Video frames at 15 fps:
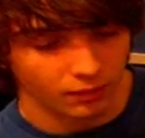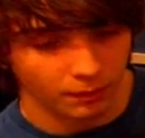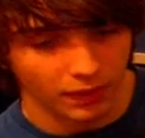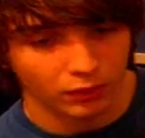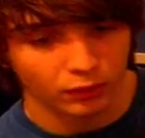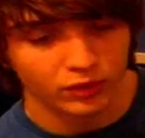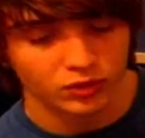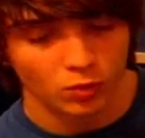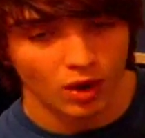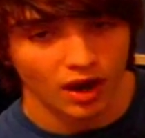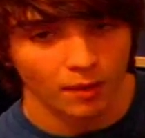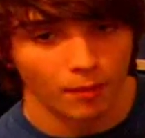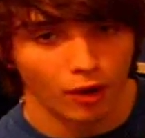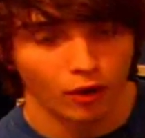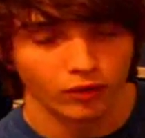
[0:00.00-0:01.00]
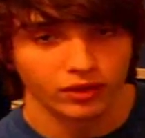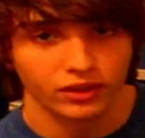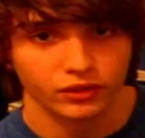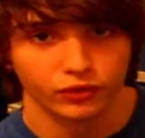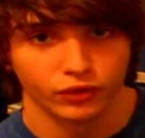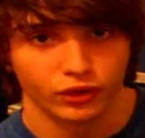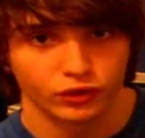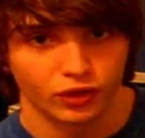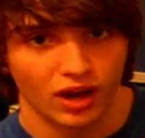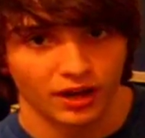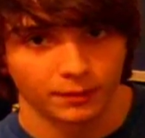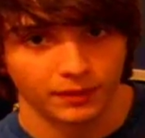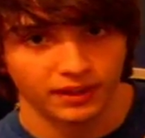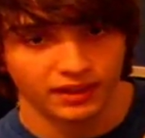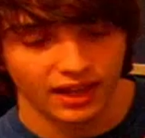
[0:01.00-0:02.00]
Main reason why I borrowed it is for the
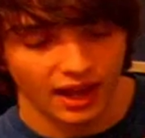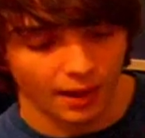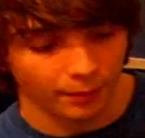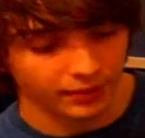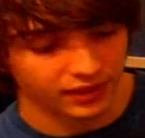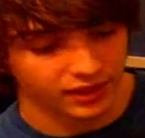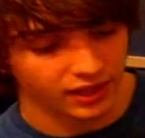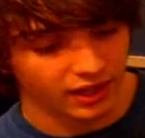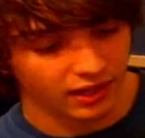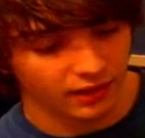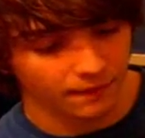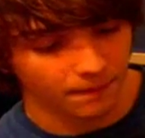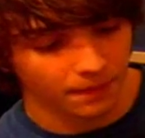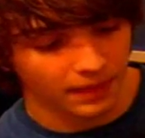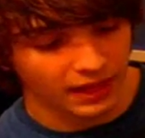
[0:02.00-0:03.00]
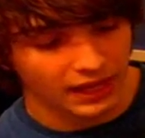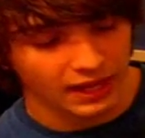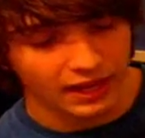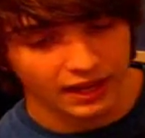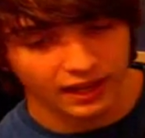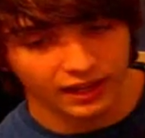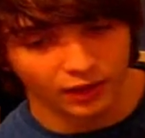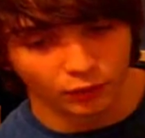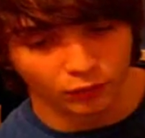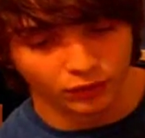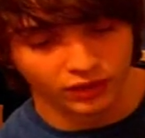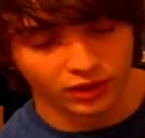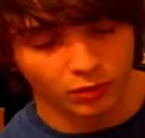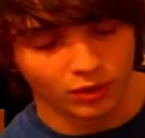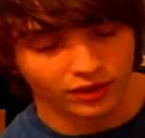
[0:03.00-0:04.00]
track meet that happened today, and I
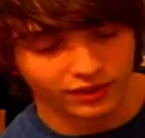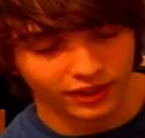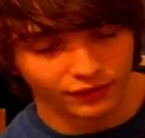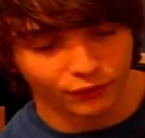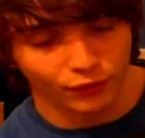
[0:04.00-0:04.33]
really want to take